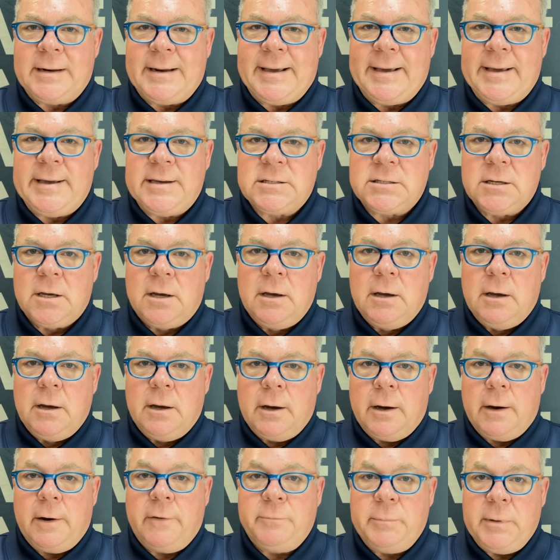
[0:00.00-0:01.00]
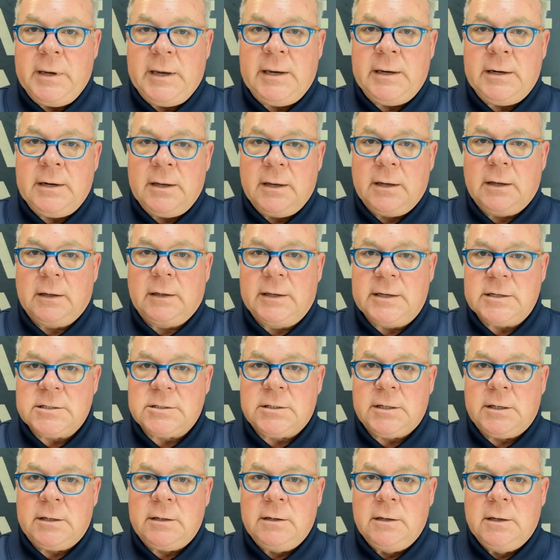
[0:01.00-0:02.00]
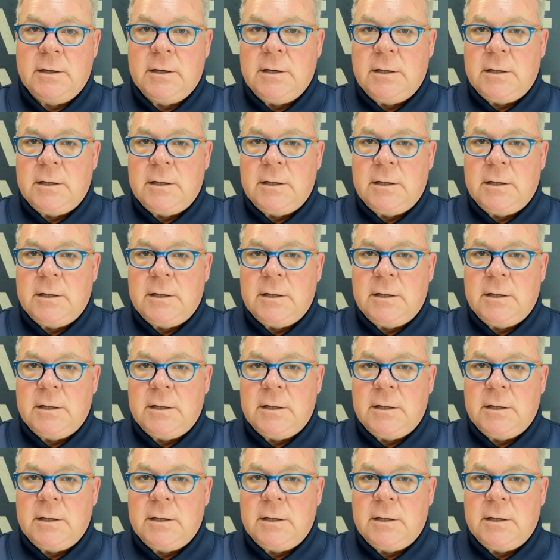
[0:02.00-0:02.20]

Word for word: days of being listed.